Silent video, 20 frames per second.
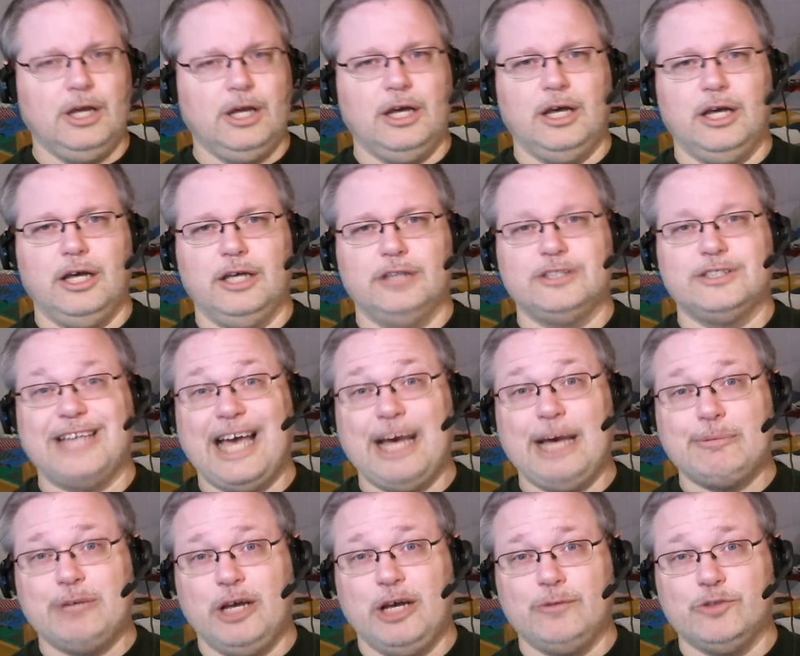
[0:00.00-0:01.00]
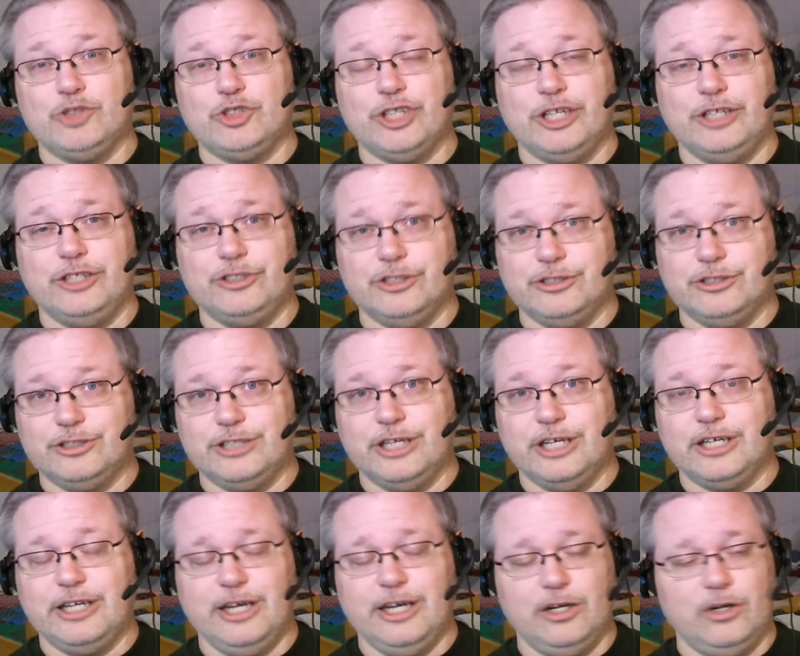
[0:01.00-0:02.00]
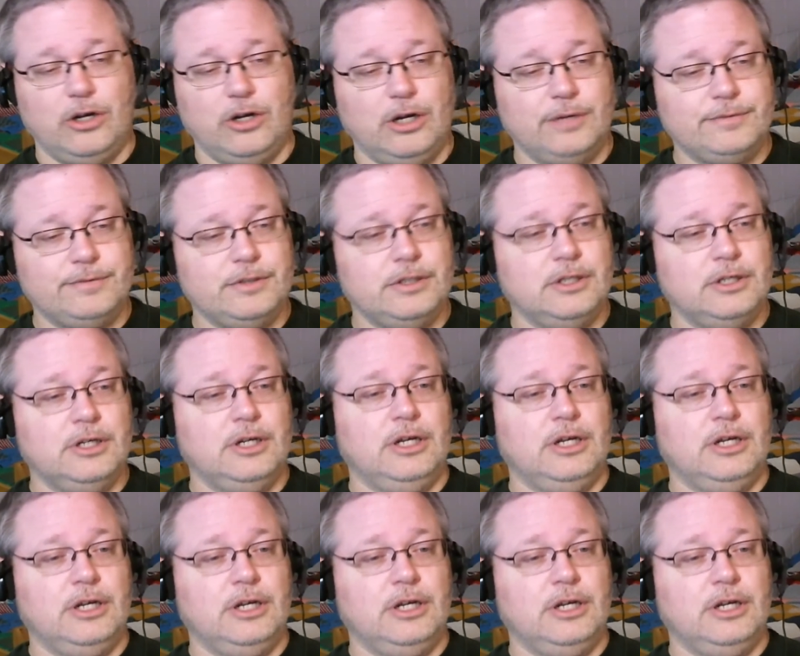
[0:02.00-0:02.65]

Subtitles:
Skype conversations get cut off.